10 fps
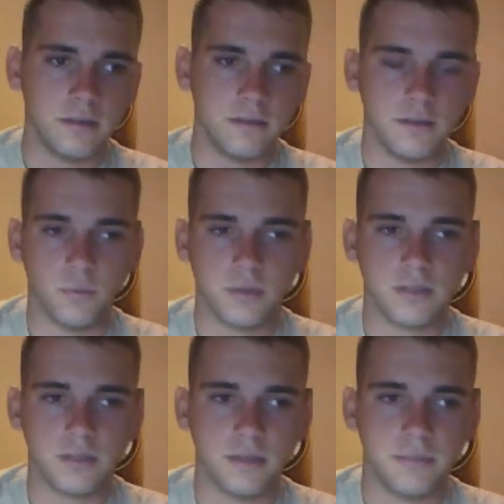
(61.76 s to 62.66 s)
It
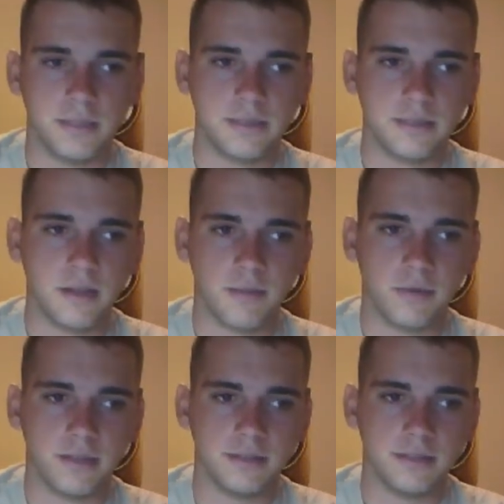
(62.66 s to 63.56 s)
works on the piston
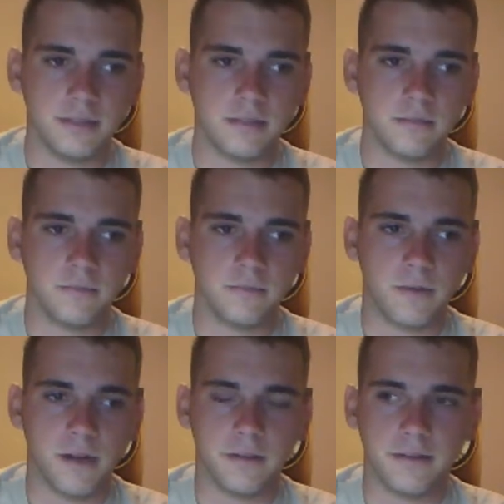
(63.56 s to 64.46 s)
operated system
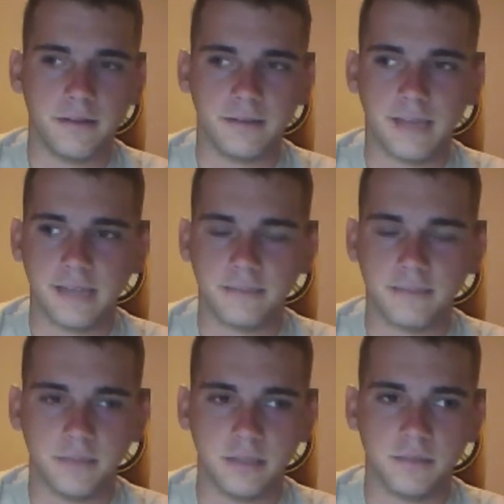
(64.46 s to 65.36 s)
rather than gas
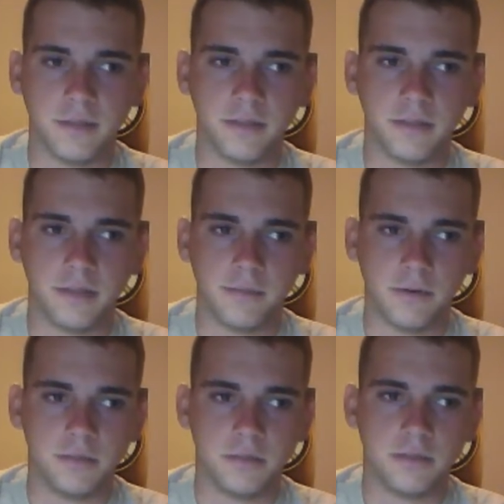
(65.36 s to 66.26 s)
impingement like
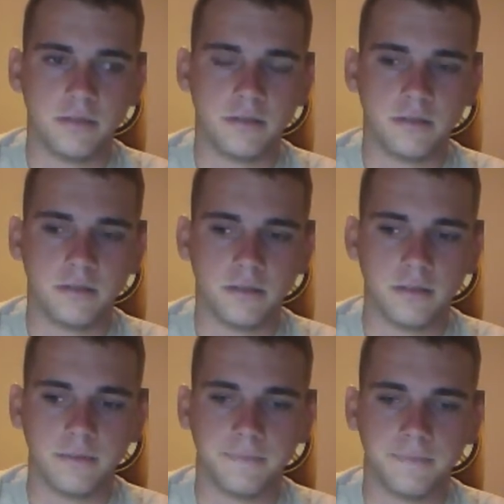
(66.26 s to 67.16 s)
most.
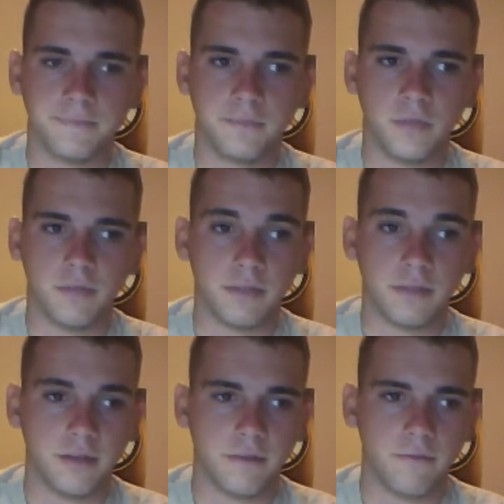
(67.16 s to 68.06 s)
You have like
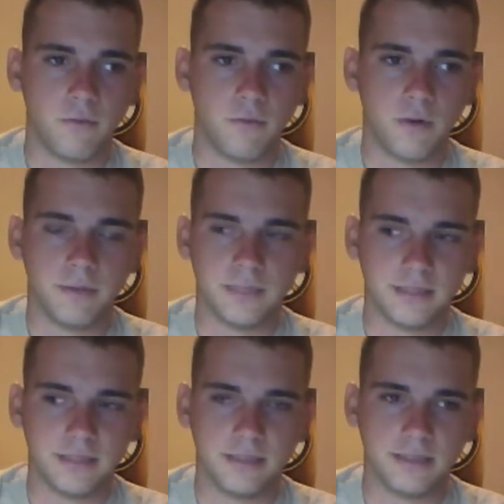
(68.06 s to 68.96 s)
your M4,
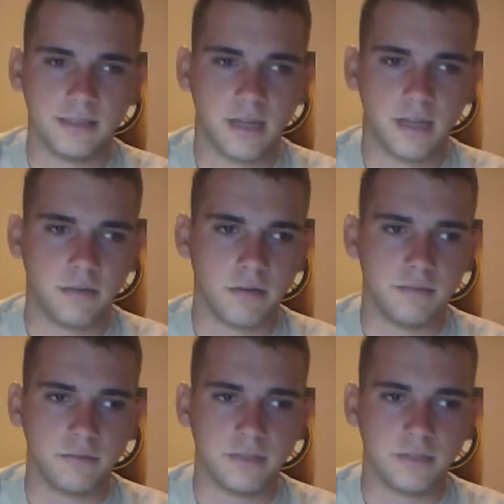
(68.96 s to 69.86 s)
M16 style
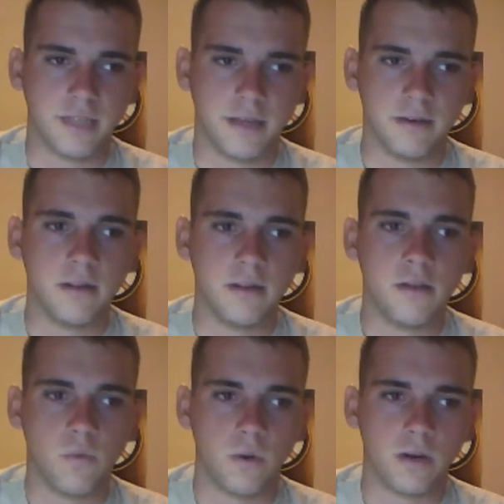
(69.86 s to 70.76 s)
rifles that
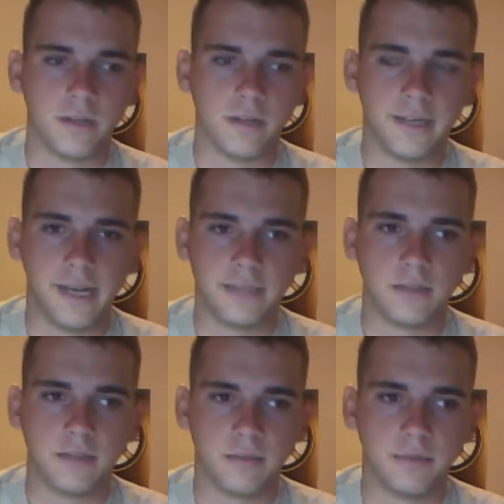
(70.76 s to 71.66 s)
work on the gas
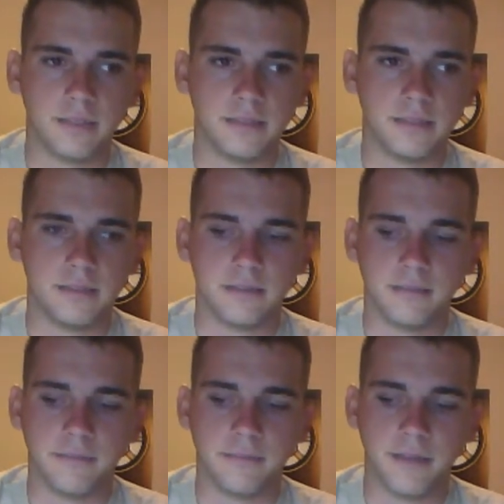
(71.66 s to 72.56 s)
operated
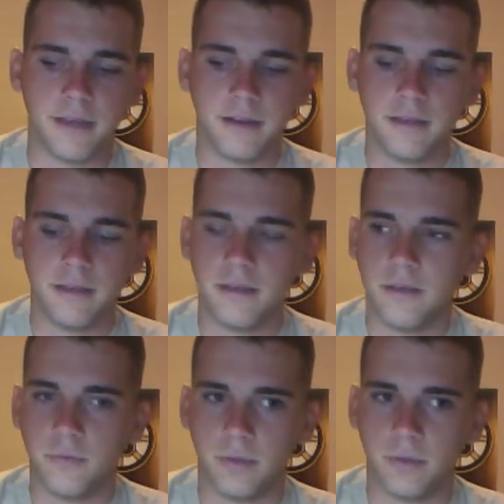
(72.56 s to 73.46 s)
system, that
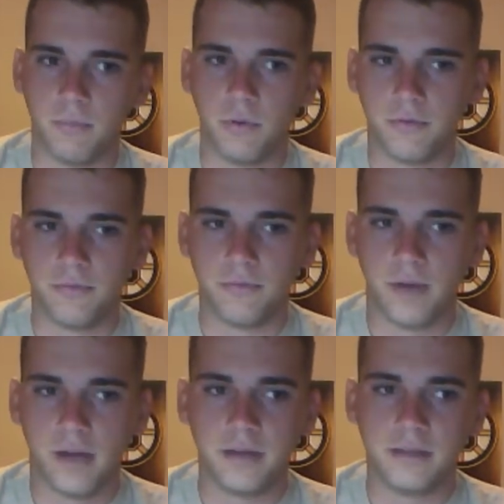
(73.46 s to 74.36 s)
when the bullet
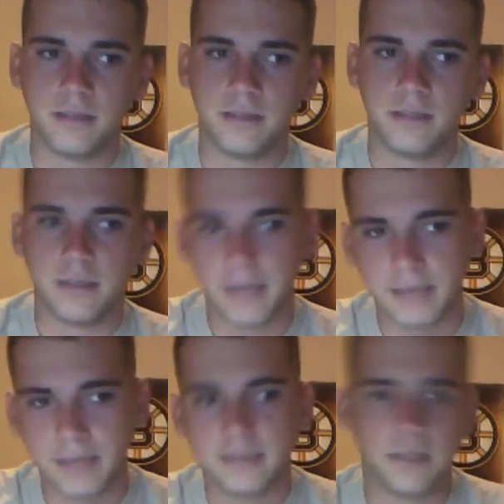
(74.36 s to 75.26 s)
fires,
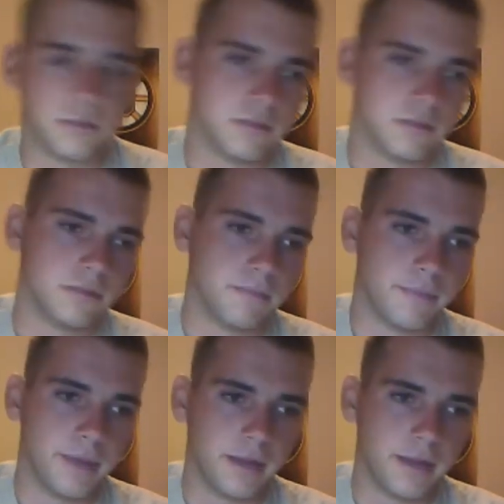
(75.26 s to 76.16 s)
gas cycles
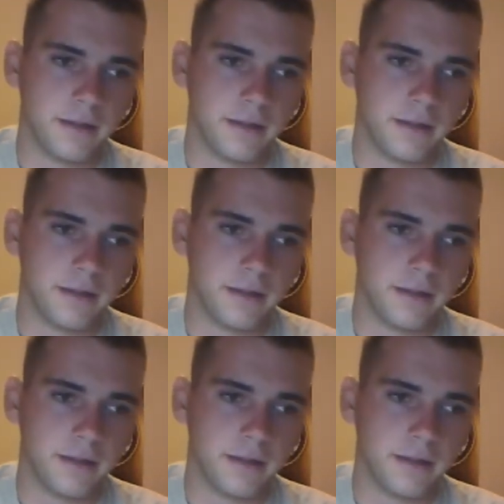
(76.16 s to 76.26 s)
back